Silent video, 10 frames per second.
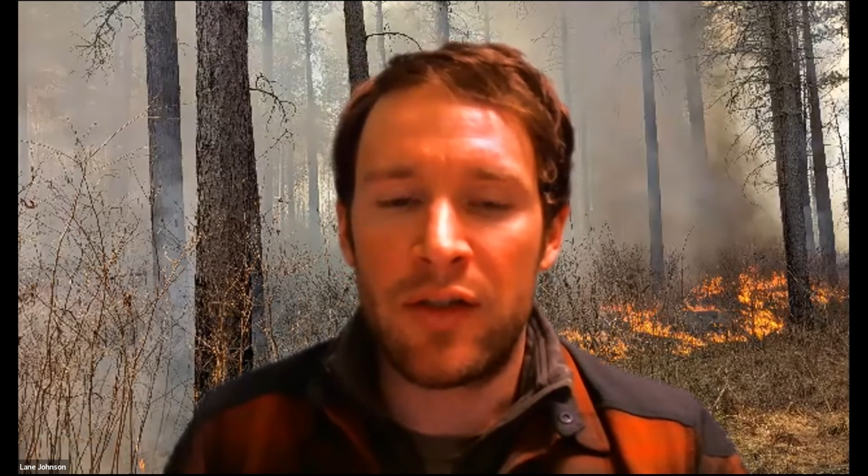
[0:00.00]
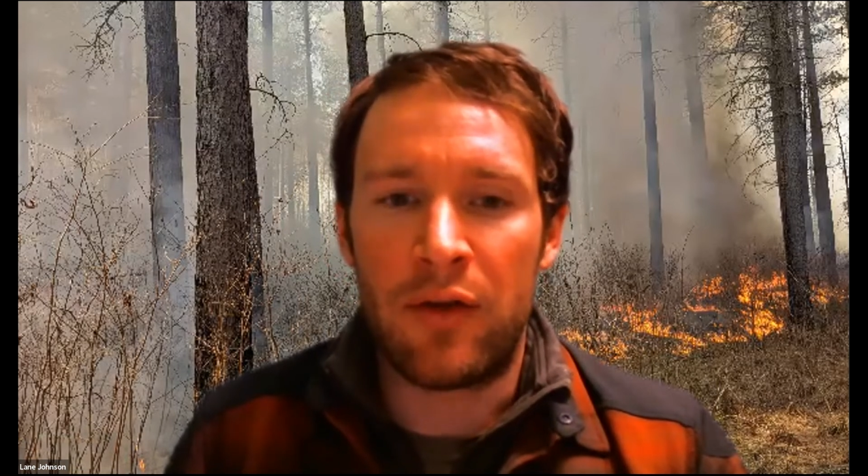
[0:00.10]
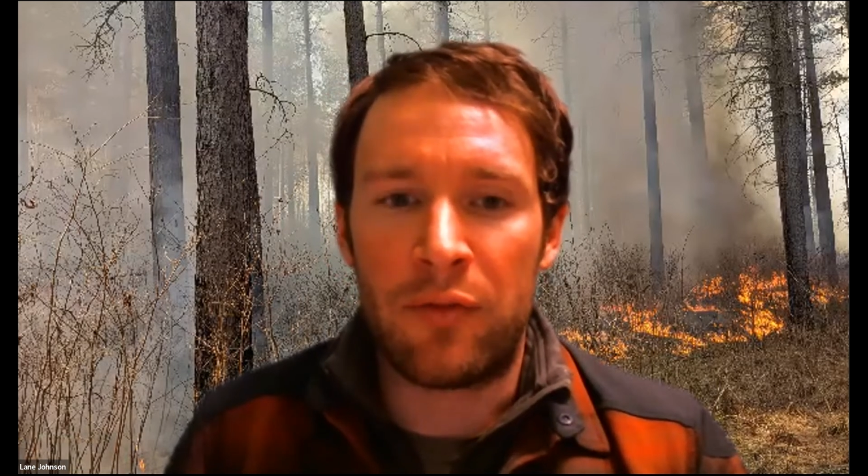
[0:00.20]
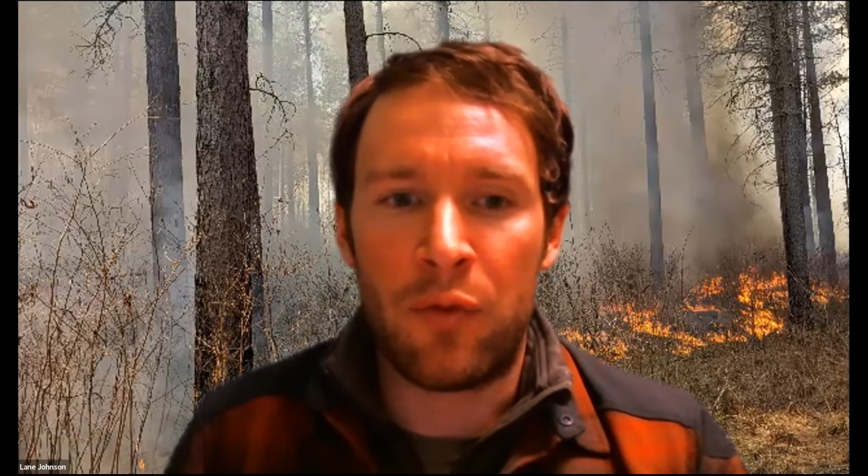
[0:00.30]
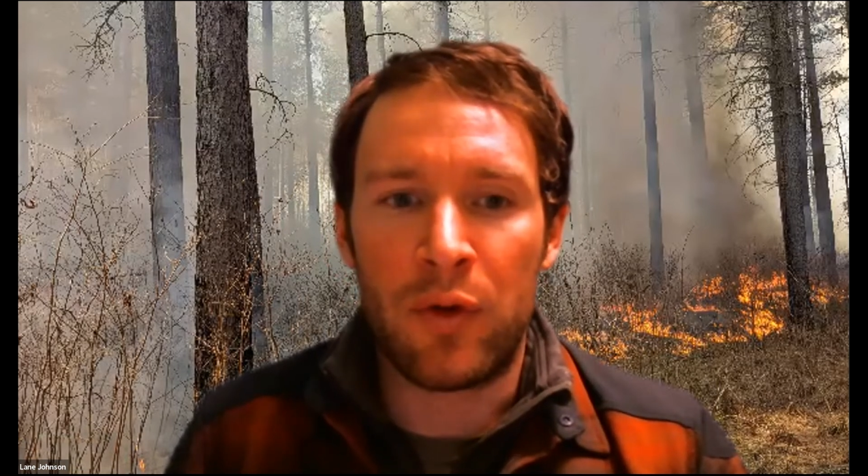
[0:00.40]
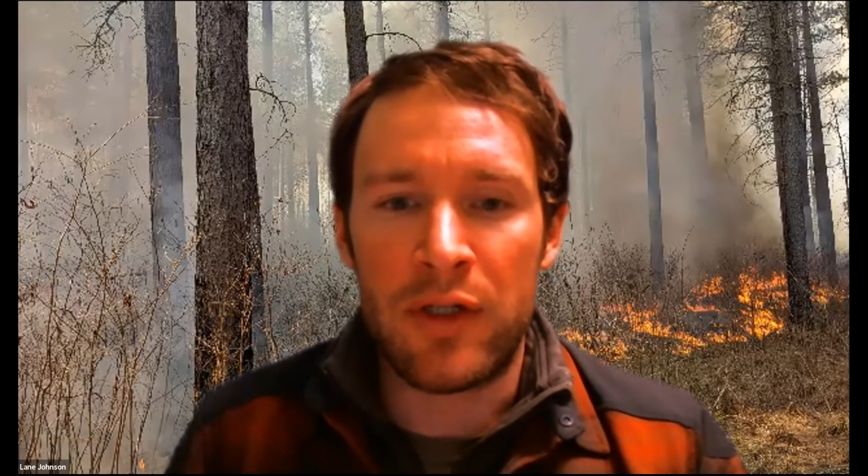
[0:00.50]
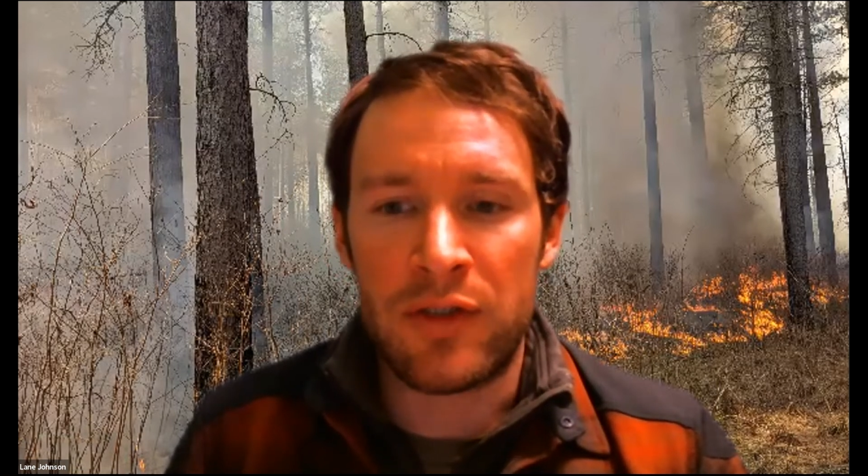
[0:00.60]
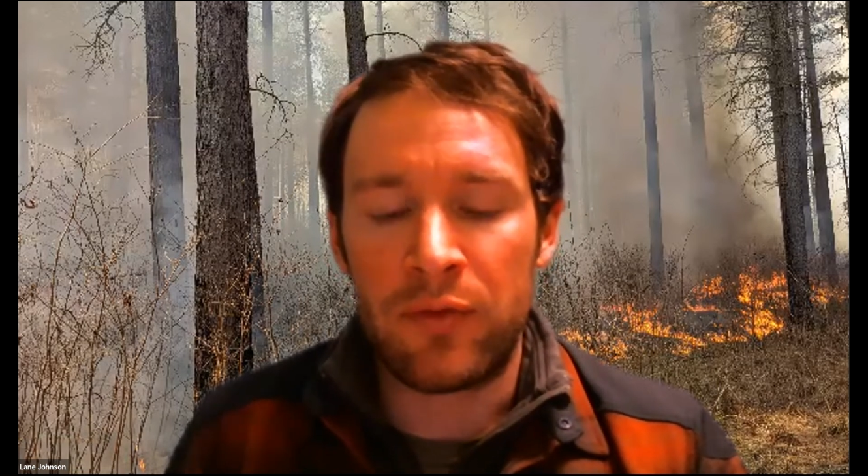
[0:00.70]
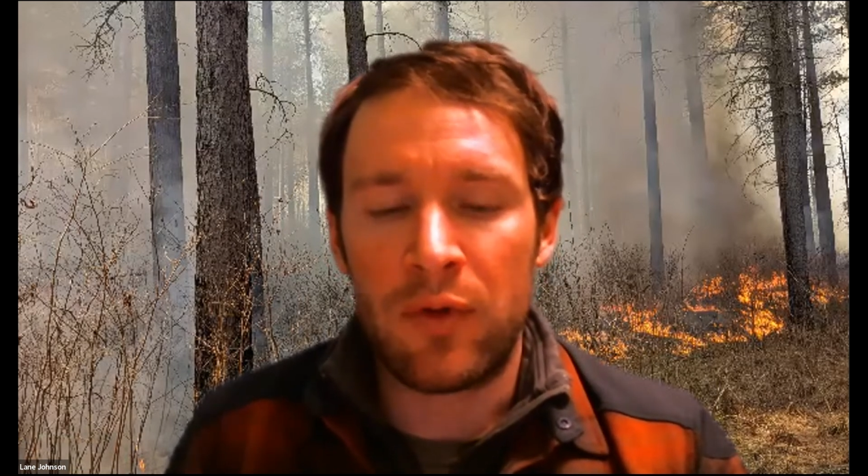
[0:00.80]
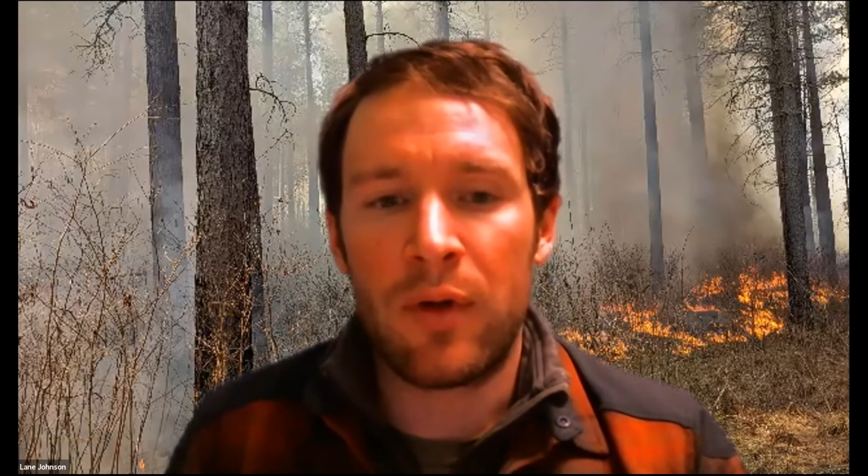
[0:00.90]
to the
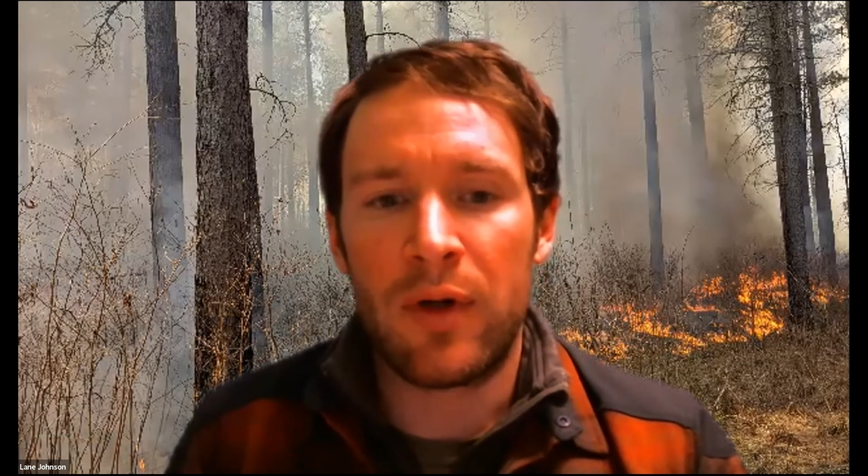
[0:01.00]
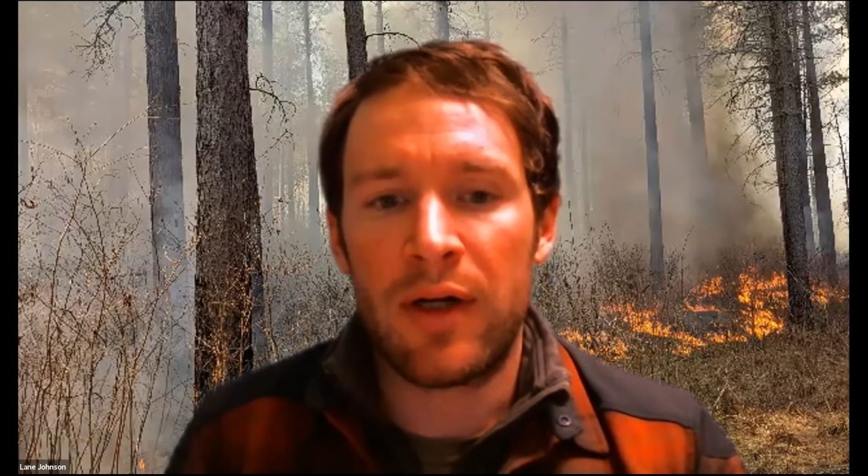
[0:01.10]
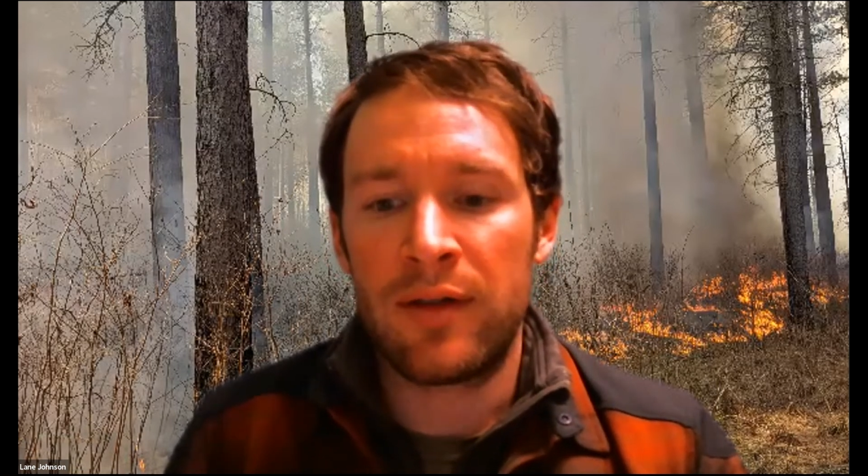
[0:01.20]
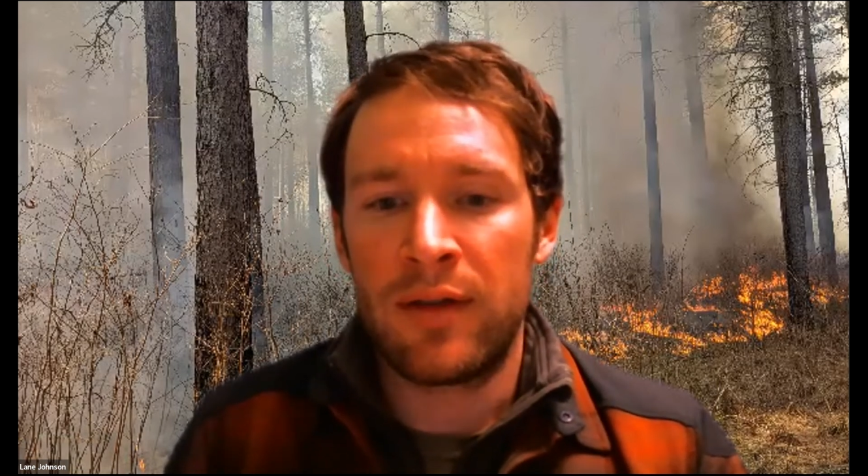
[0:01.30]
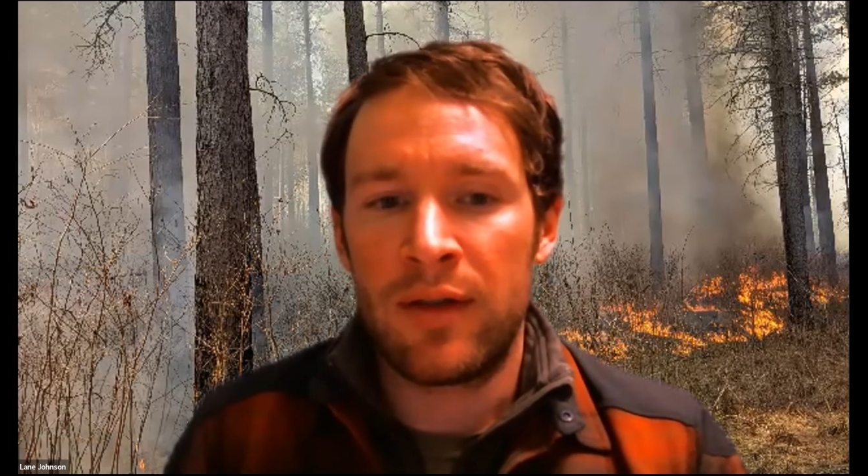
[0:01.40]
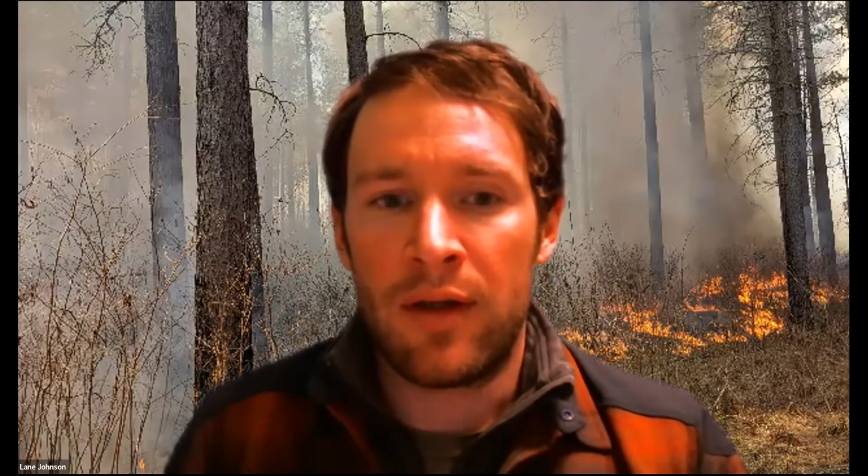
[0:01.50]
forest floor